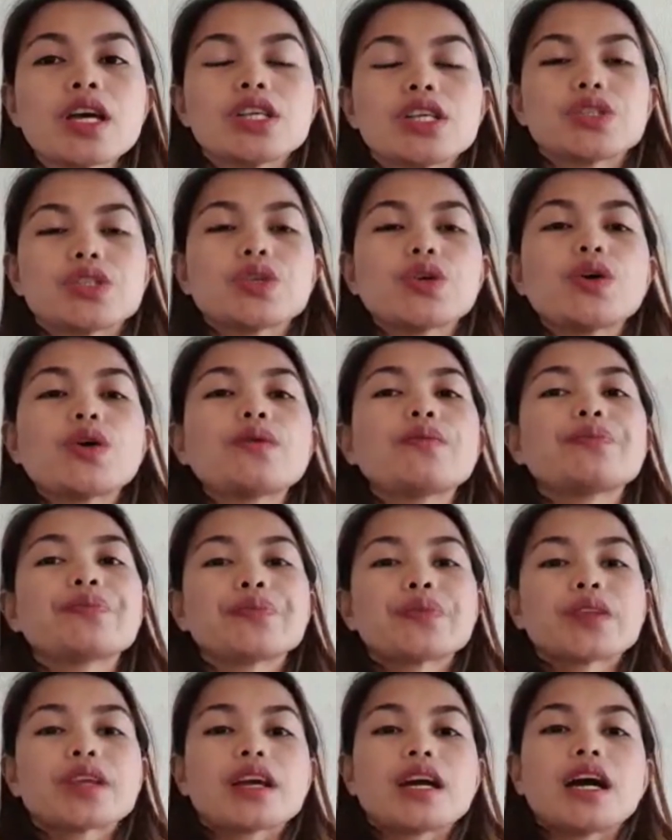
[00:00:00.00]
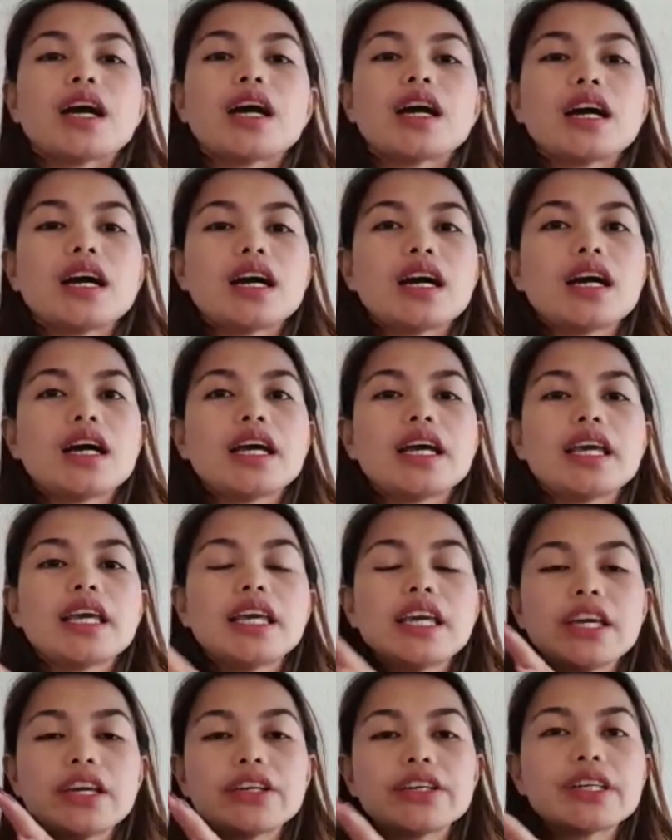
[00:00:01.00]
So
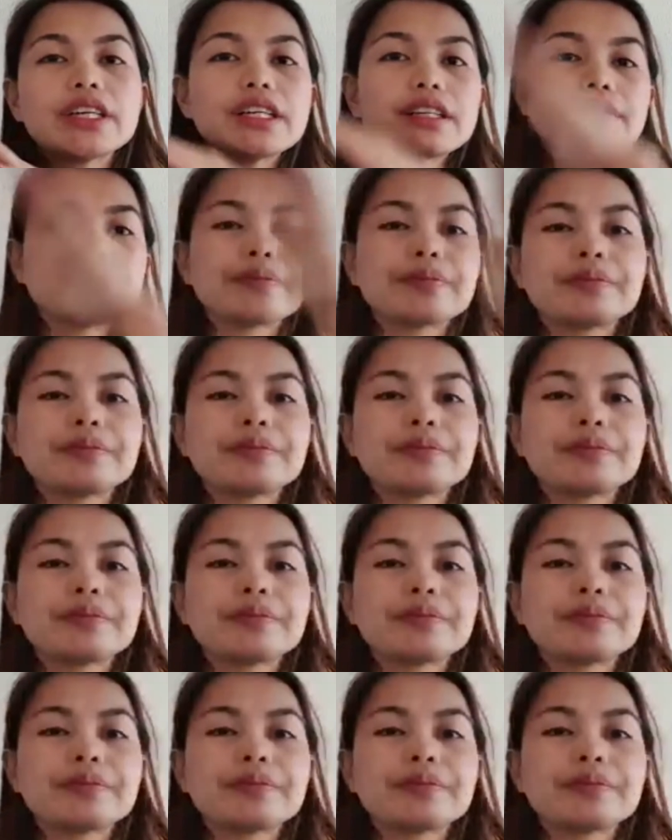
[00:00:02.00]
here